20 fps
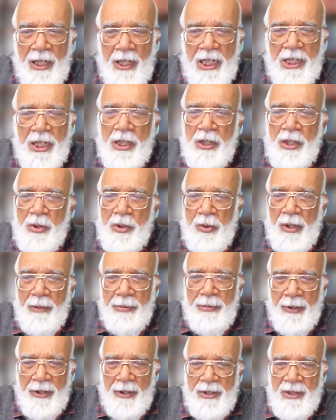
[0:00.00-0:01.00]
leading to
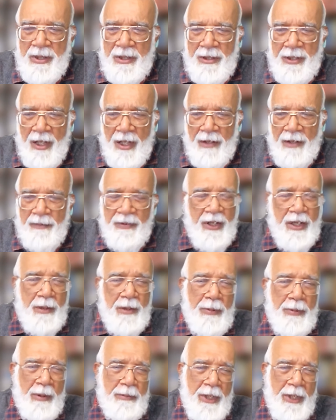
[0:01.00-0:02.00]
a person's
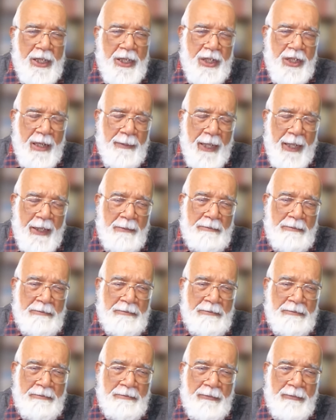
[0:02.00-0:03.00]
unfair public shaming.
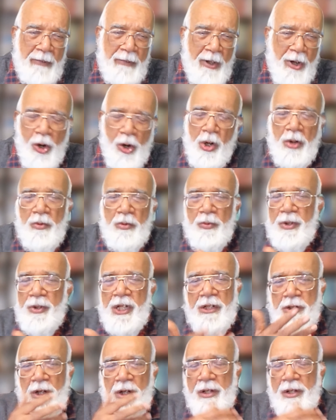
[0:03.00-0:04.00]
Or
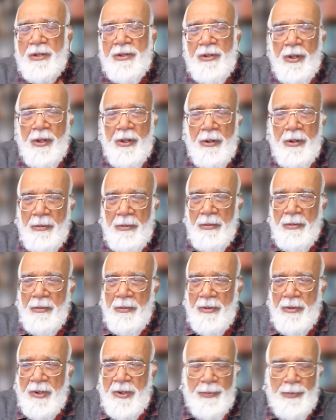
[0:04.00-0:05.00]
we just
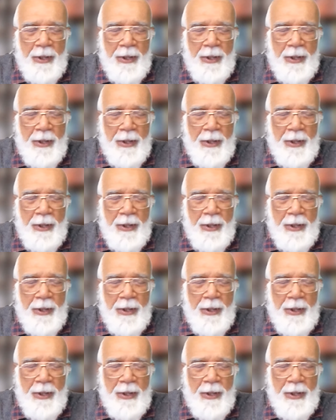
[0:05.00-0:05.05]
uh,